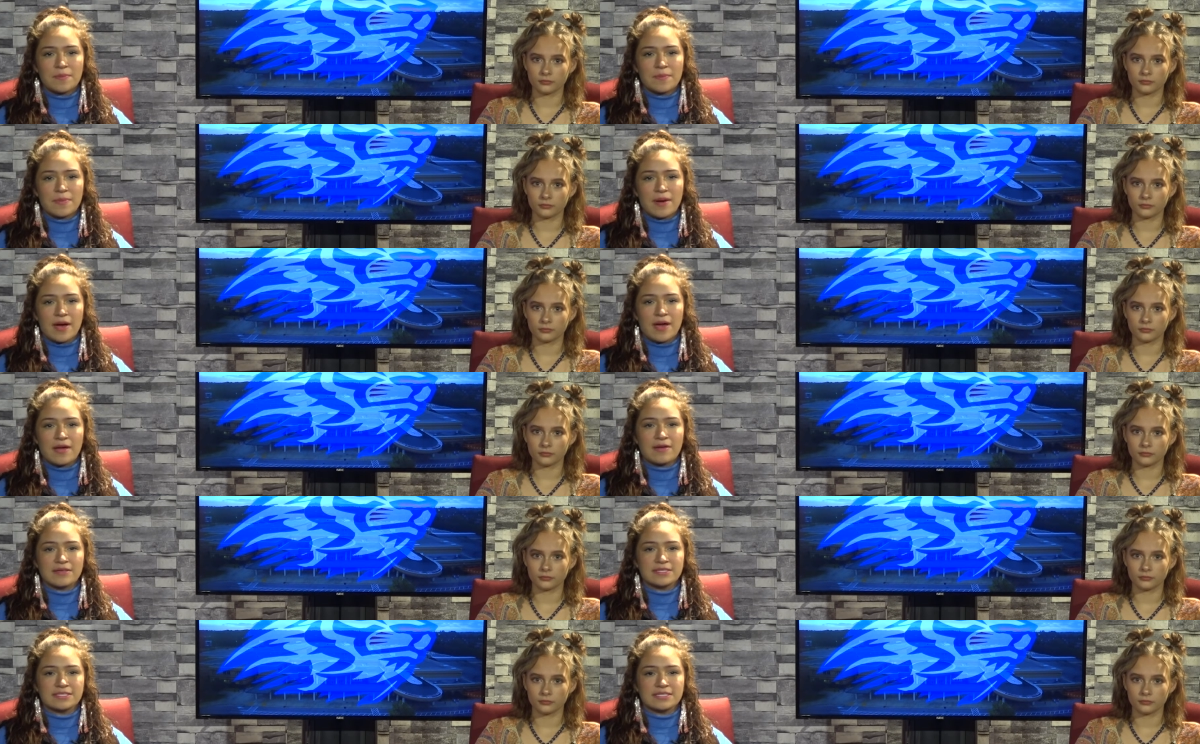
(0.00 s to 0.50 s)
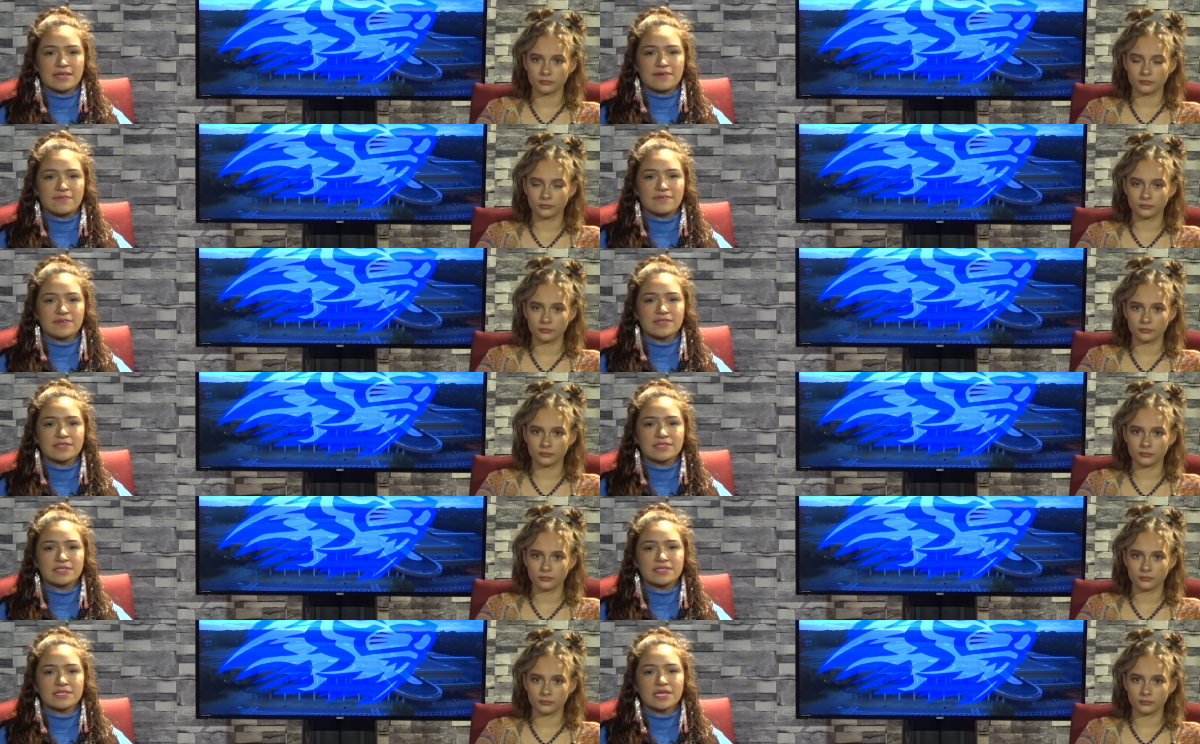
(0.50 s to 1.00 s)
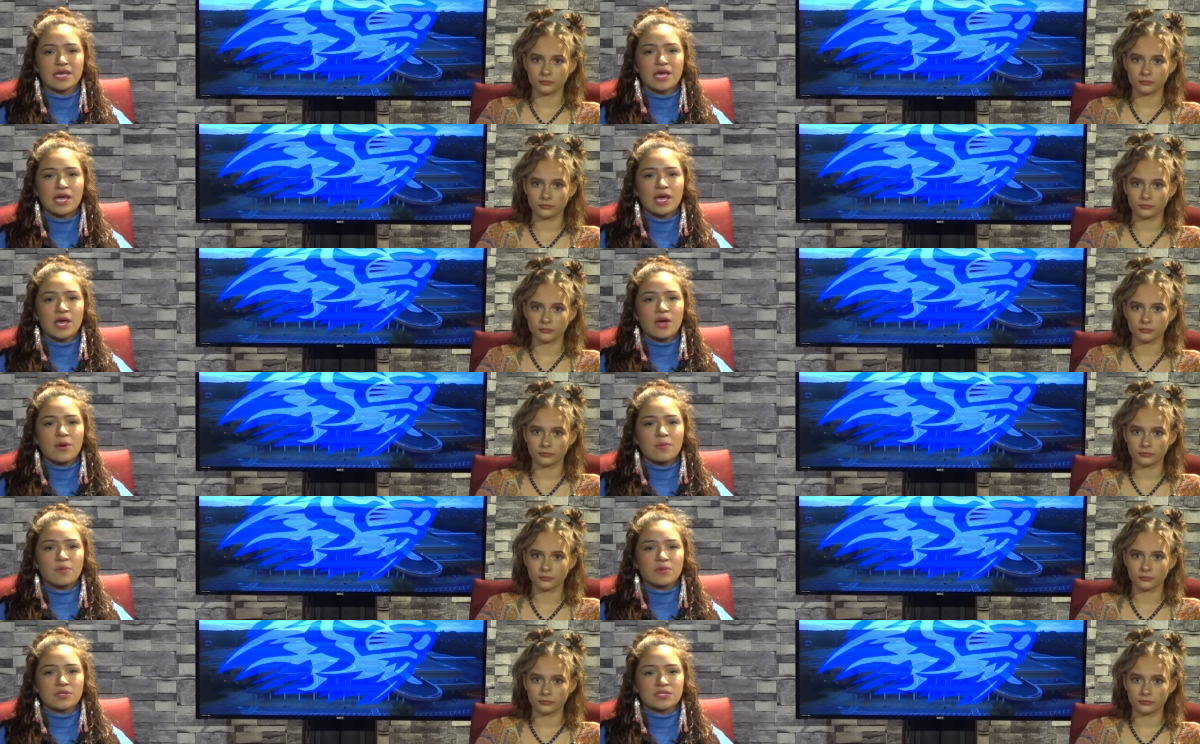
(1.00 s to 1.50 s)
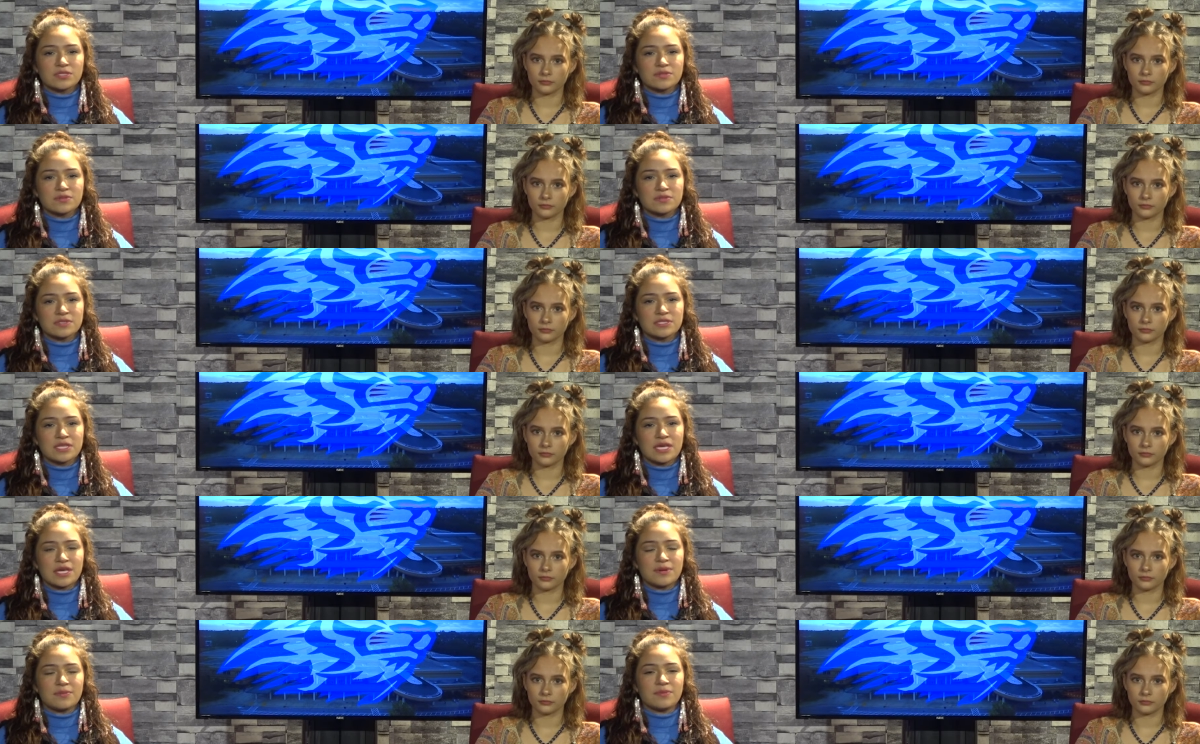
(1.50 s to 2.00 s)
Speaker 1: by Steffens, where she was
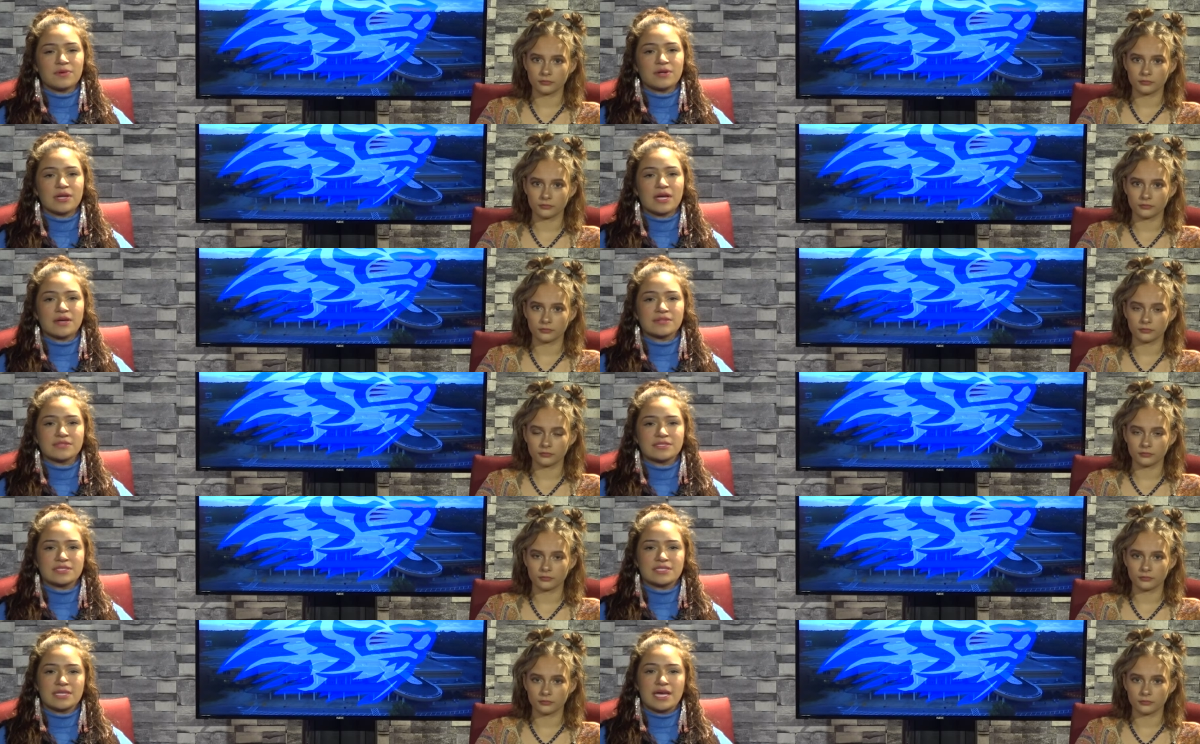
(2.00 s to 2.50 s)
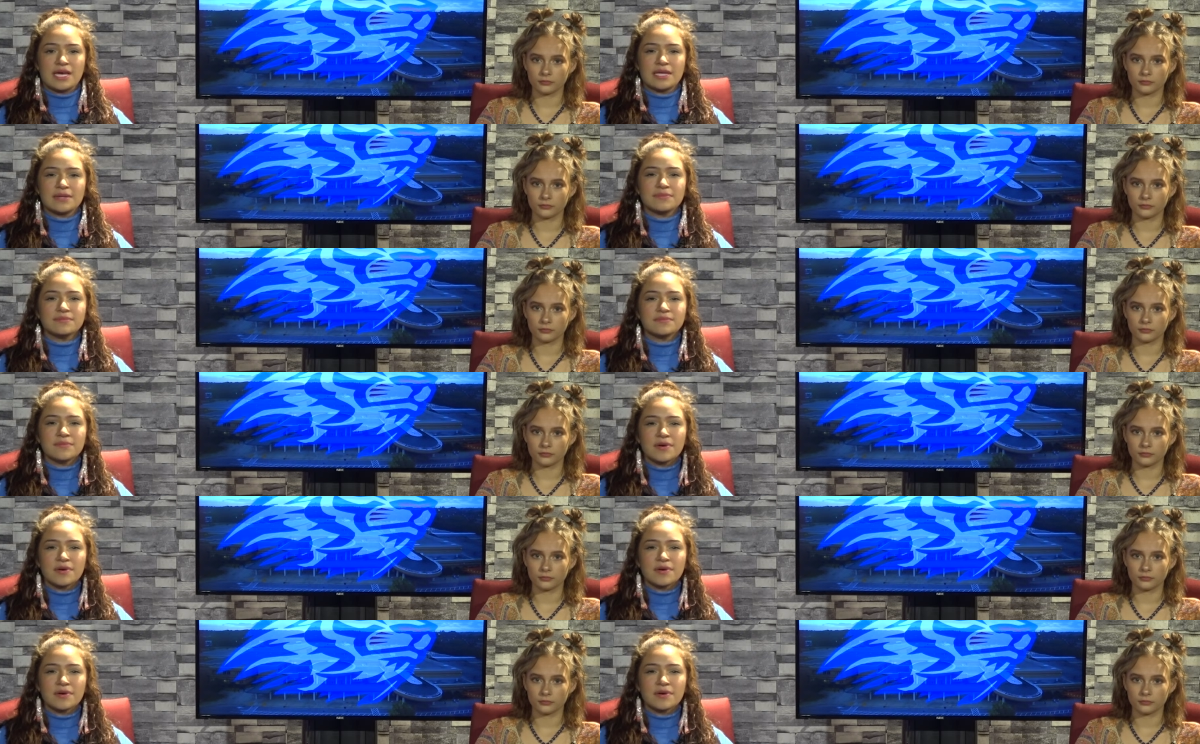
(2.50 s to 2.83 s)
later pronounced dead.